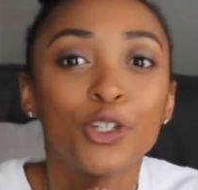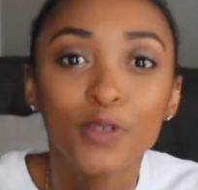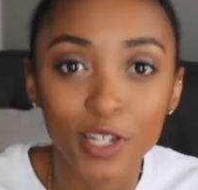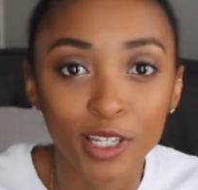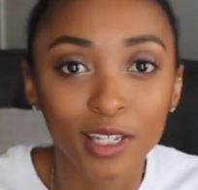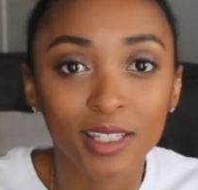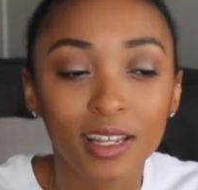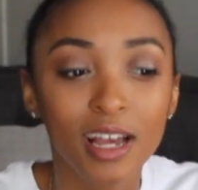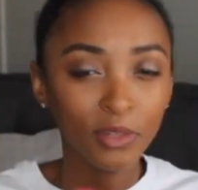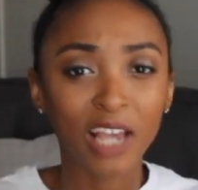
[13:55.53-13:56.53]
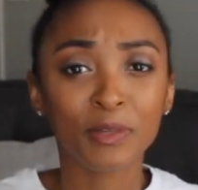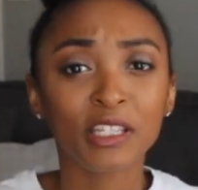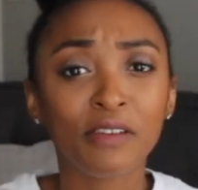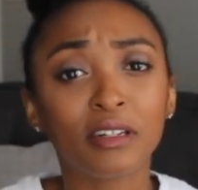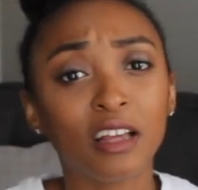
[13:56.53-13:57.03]
you, Jesus. I've
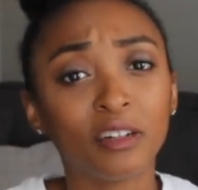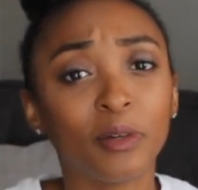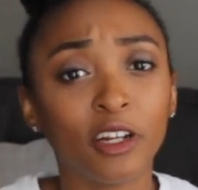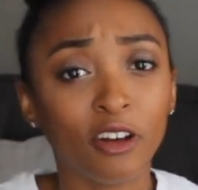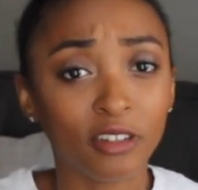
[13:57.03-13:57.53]
been saving a lot of money